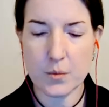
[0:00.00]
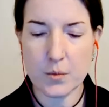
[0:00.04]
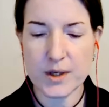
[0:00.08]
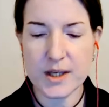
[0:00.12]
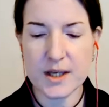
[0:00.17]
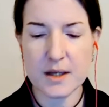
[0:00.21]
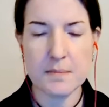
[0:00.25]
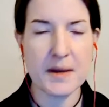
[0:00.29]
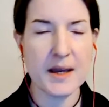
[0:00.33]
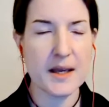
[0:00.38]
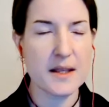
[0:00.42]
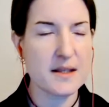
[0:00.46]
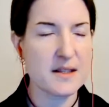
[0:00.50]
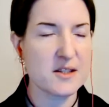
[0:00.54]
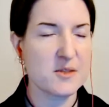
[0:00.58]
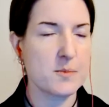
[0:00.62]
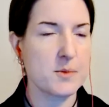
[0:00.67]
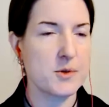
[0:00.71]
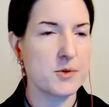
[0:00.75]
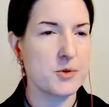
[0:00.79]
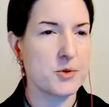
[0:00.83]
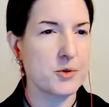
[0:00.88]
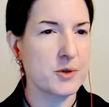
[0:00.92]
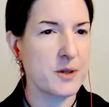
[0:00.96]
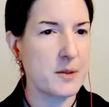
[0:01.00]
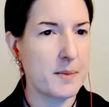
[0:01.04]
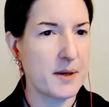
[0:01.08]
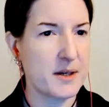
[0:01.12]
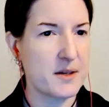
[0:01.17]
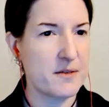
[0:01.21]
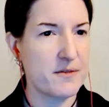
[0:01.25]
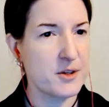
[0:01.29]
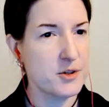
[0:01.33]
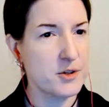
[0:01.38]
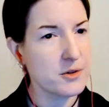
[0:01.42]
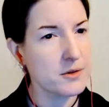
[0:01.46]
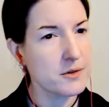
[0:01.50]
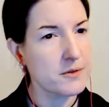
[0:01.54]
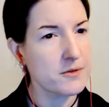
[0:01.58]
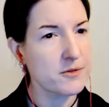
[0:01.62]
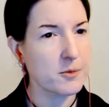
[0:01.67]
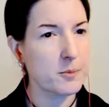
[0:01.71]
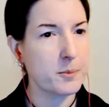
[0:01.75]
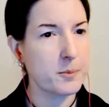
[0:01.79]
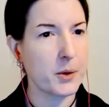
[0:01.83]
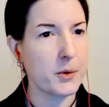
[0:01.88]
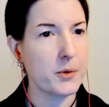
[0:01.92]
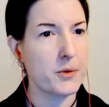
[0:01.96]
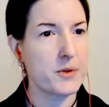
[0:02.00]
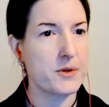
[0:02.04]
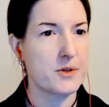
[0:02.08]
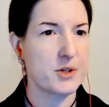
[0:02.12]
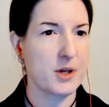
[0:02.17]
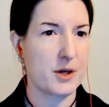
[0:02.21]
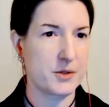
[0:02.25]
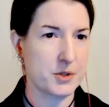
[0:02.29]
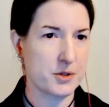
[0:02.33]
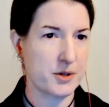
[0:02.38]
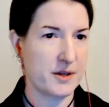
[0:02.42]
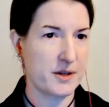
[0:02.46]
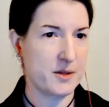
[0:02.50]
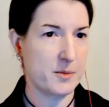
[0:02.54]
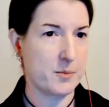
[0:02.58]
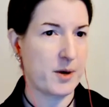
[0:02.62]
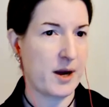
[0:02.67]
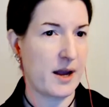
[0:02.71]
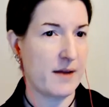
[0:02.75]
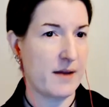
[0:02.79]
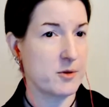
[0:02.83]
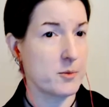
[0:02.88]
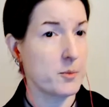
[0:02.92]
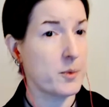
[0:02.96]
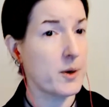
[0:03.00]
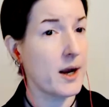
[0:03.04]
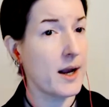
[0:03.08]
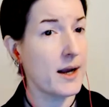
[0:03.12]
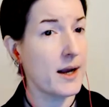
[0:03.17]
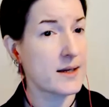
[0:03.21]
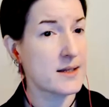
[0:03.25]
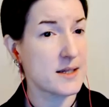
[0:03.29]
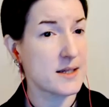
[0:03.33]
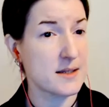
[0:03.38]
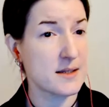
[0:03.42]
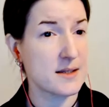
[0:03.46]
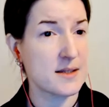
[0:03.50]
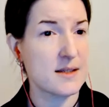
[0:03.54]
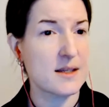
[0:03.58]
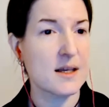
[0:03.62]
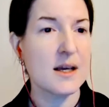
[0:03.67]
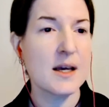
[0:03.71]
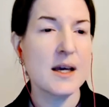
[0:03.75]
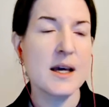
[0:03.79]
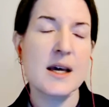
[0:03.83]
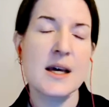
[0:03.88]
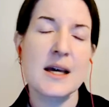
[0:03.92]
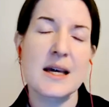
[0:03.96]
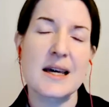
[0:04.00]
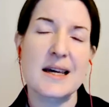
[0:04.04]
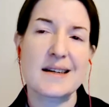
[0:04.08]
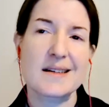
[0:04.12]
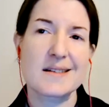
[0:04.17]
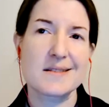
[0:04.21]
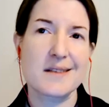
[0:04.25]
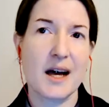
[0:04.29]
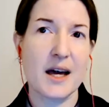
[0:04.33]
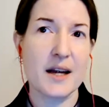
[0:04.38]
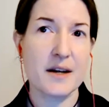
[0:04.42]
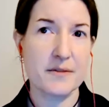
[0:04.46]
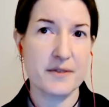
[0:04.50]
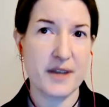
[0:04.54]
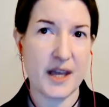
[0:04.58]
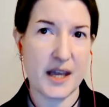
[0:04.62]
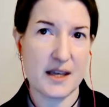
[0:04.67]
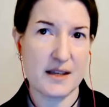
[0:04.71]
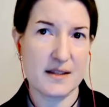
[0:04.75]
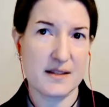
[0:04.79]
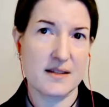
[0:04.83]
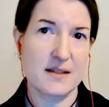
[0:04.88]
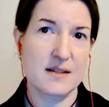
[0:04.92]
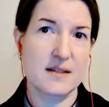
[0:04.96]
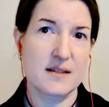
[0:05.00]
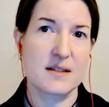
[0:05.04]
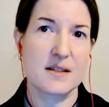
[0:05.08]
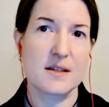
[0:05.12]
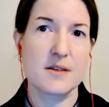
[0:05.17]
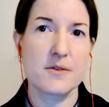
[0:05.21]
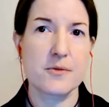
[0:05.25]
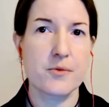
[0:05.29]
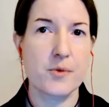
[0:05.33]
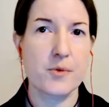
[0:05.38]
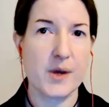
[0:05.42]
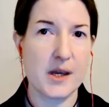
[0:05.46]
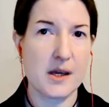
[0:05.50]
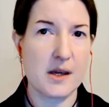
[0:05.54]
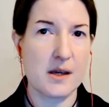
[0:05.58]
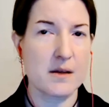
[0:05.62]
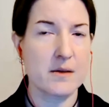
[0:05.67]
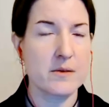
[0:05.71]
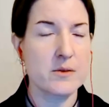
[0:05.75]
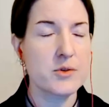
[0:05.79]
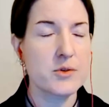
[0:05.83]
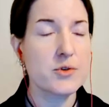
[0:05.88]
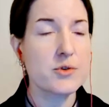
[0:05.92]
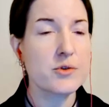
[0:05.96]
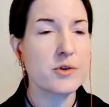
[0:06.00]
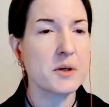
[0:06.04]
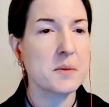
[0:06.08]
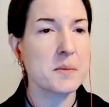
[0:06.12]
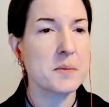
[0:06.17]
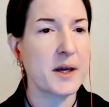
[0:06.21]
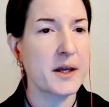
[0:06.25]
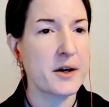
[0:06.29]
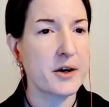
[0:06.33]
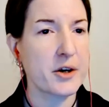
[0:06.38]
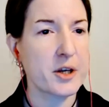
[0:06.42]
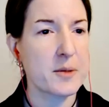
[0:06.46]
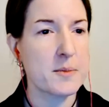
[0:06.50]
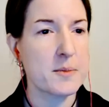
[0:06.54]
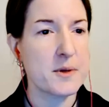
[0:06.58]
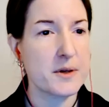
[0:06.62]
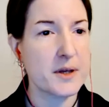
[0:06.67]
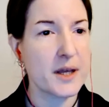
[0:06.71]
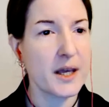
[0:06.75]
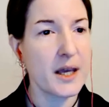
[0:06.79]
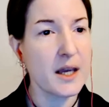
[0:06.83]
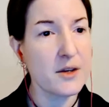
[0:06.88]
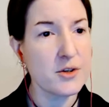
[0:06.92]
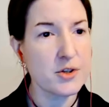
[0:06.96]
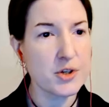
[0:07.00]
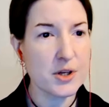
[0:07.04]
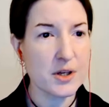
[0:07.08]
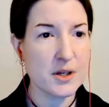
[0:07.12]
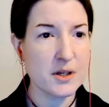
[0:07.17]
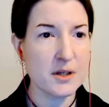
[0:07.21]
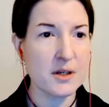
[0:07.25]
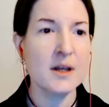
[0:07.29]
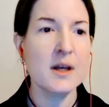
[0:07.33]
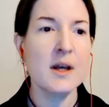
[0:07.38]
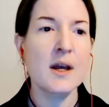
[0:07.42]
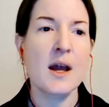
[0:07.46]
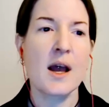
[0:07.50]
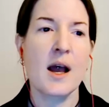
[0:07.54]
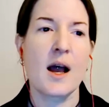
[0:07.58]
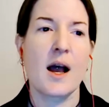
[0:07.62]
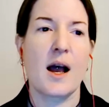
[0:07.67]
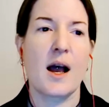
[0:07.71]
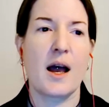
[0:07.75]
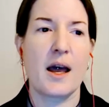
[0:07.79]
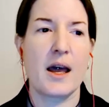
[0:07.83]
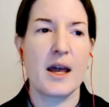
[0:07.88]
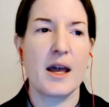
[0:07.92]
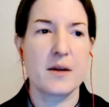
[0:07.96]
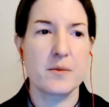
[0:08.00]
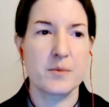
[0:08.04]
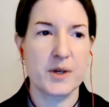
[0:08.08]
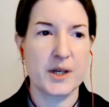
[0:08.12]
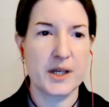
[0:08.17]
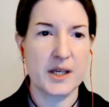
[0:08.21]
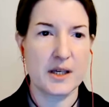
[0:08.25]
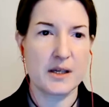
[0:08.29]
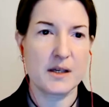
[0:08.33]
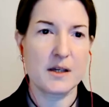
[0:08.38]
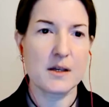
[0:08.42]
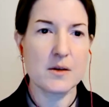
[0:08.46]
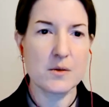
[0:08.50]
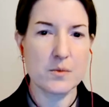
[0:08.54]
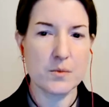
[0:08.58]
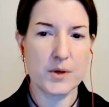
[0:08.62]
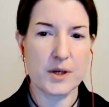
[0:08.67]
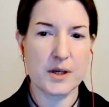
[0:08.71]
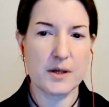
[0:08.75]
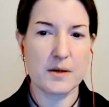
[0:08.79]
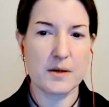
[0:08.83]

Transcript: we can make this mutually beneficial for both the shelter and the private practice. In a lot of cases, if we streamline our communication and we